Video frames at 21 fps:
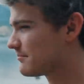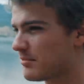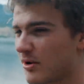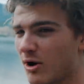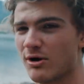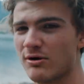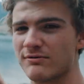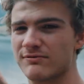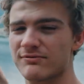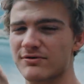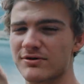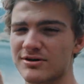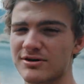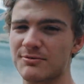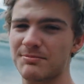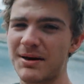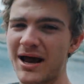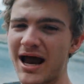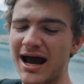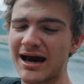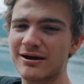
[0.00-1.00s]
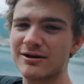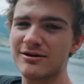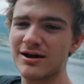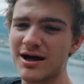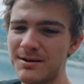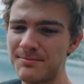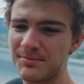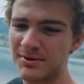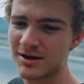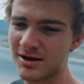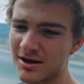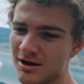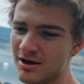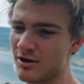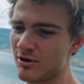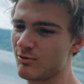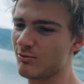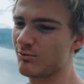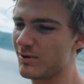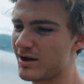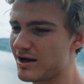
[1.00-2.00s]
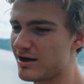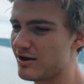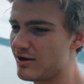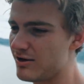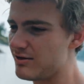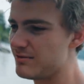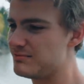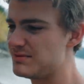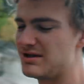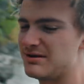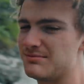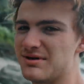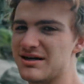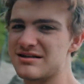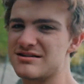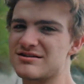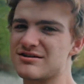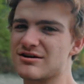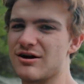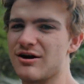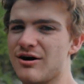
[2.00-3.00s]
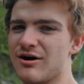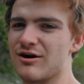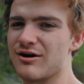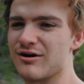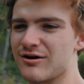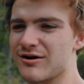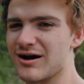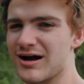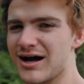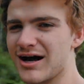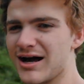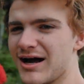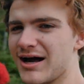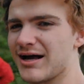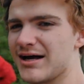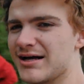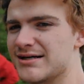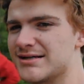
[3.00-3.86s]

boat for a little paddle up. Well, me and Mitch are